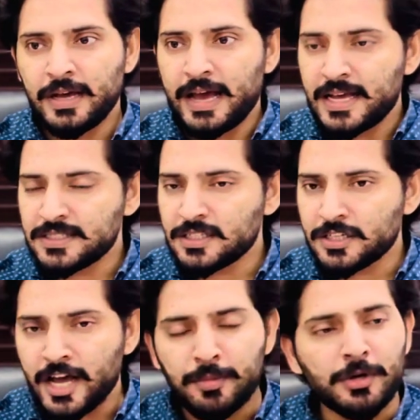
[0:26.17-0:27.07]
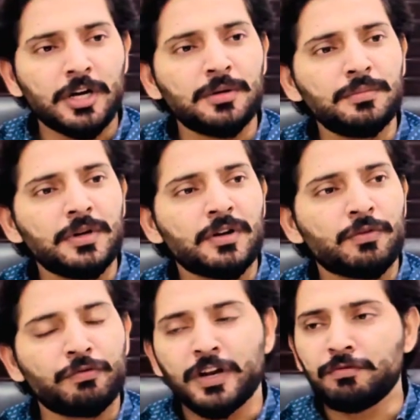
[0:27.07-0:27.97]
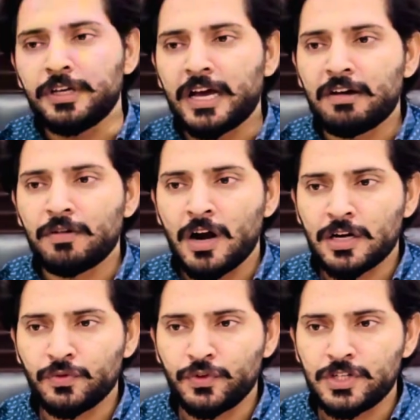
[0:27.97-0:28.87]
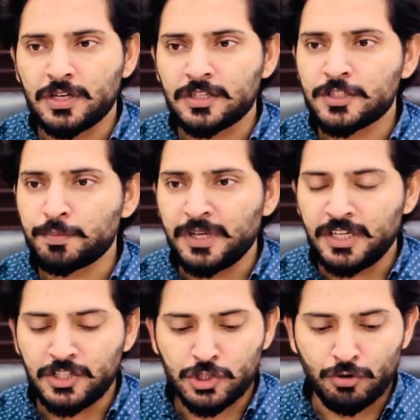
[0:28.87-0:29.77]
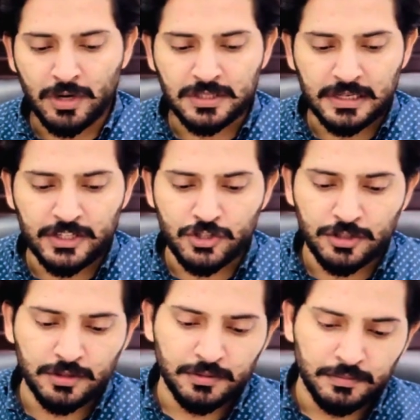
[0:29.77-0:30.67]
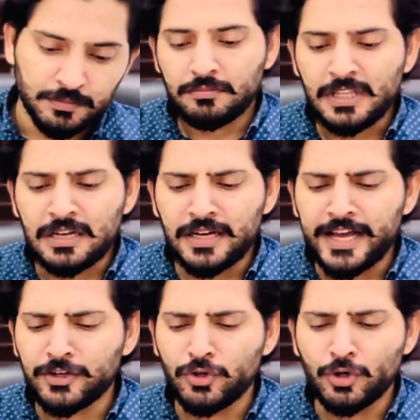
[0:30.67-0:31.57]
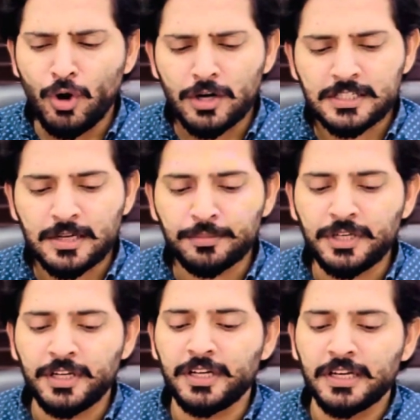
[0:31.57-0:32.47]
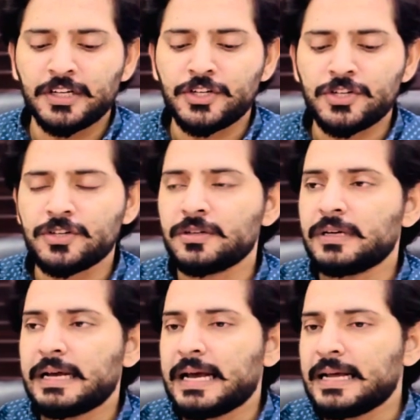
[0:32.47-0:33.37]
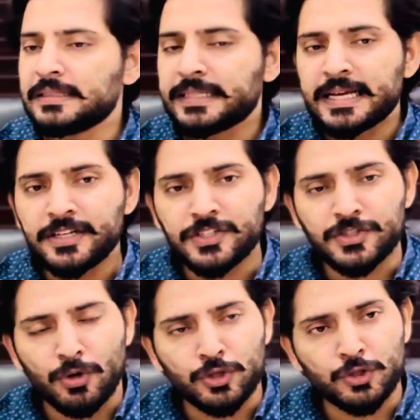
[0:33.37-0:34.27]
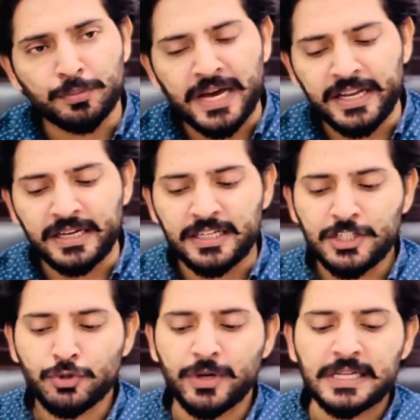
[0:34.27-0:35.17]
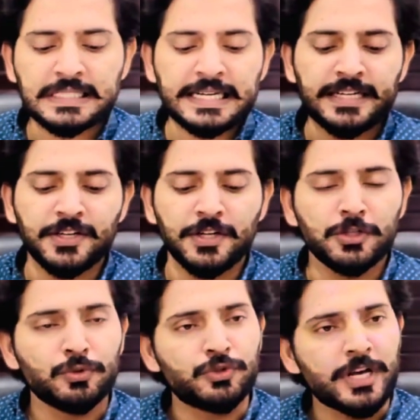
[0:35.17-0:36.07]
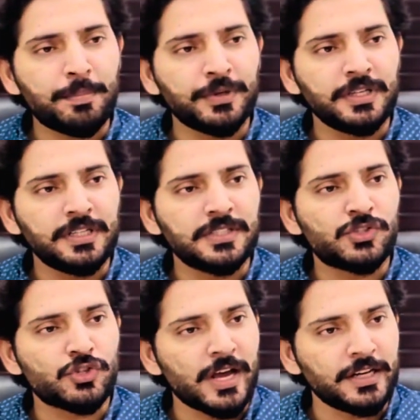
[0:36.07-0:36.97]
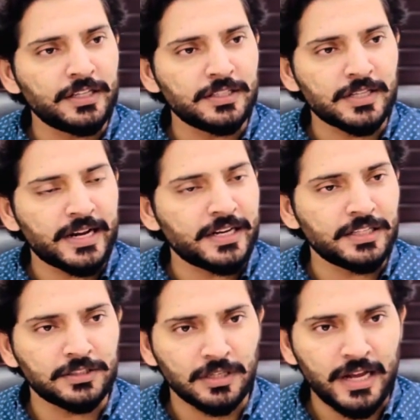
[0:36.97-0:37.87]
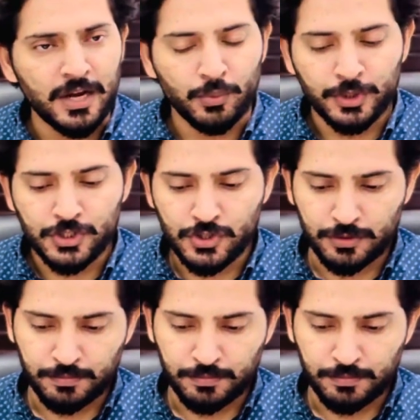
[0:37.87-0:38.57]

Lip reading: Has the time come when we have artificial speech translation? Like you record something in English and then it is automatically translated into Japanese, Chinese, or any other language.